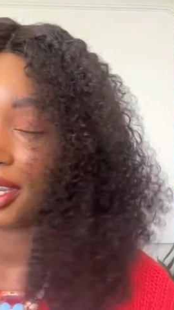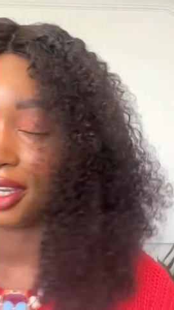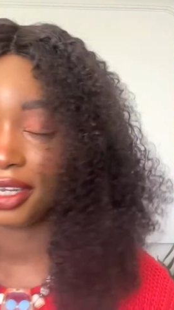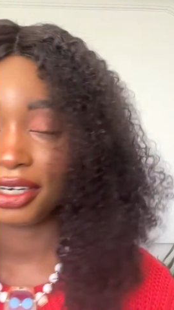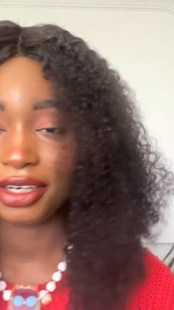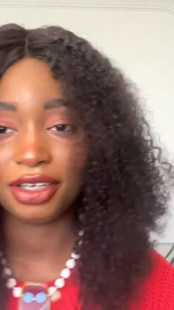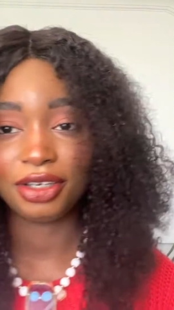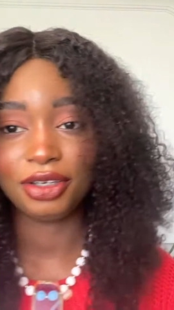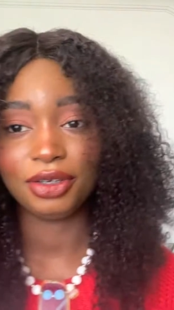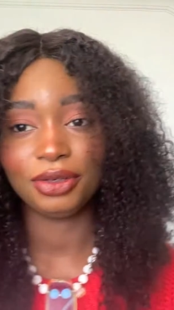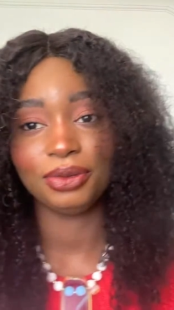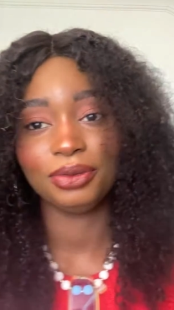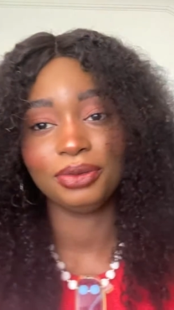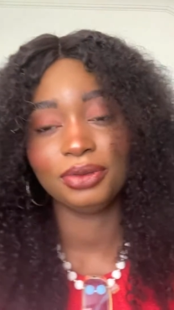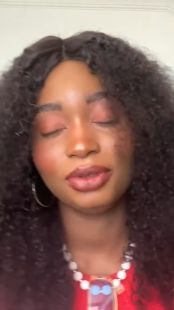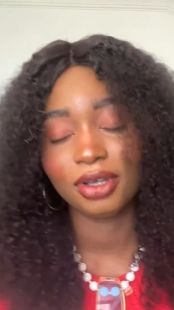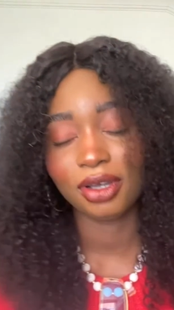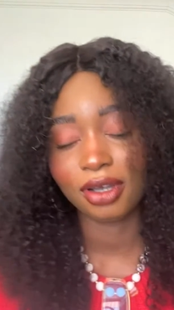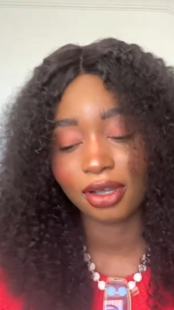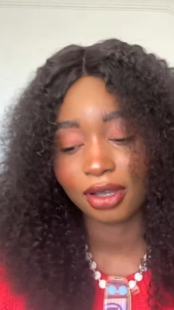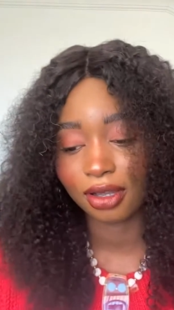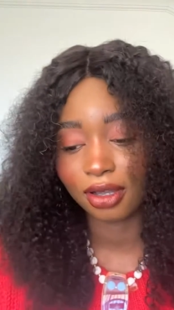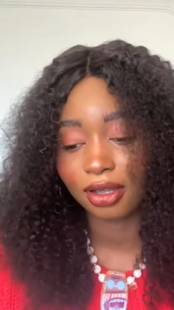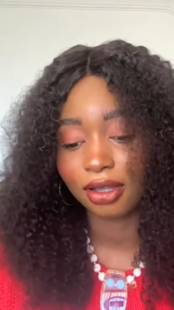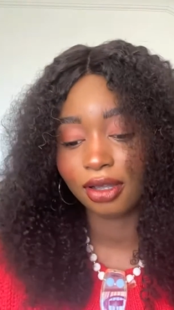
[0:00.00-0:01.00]
Anywho,
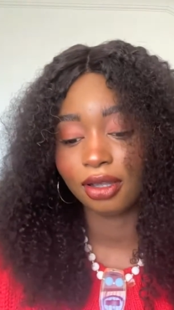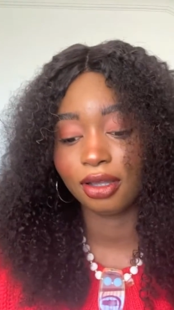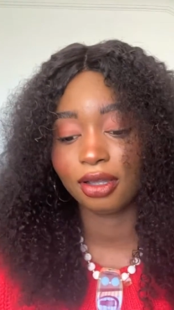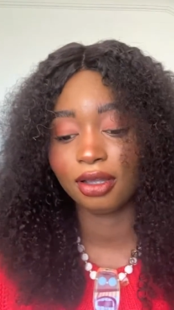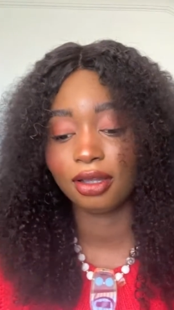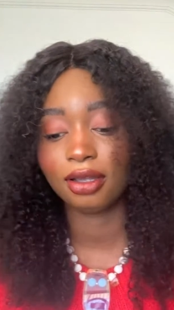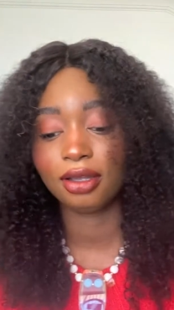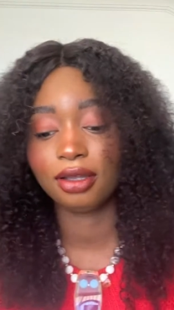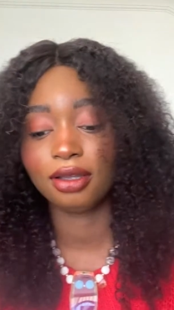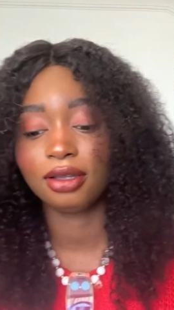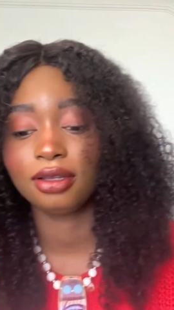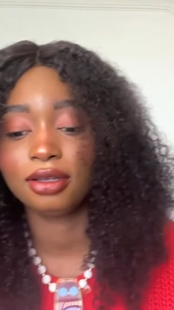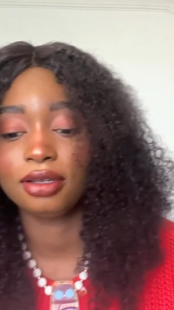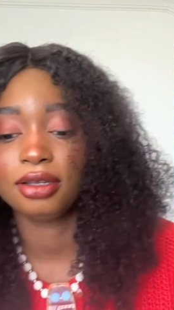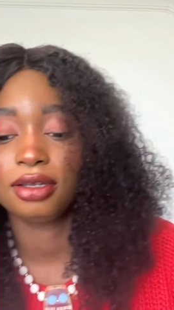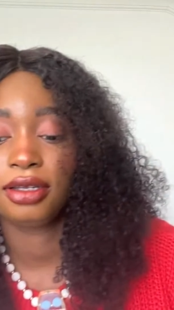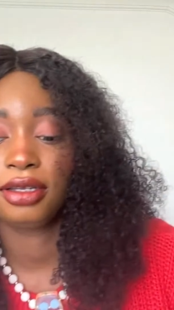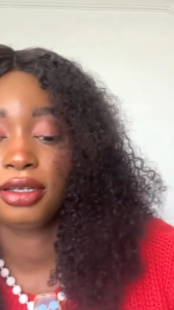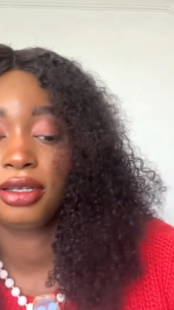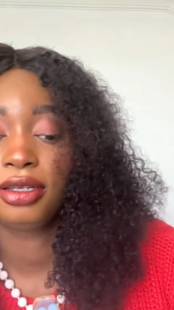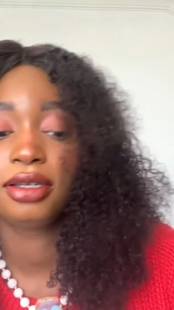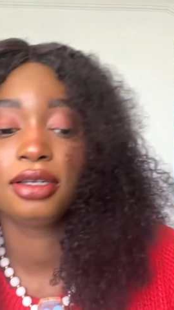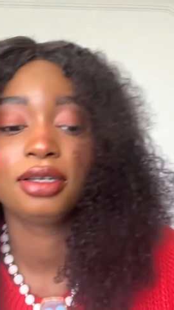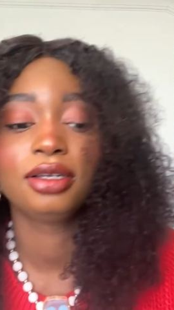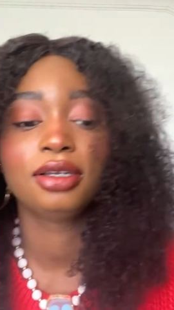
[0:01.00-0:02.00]
uh,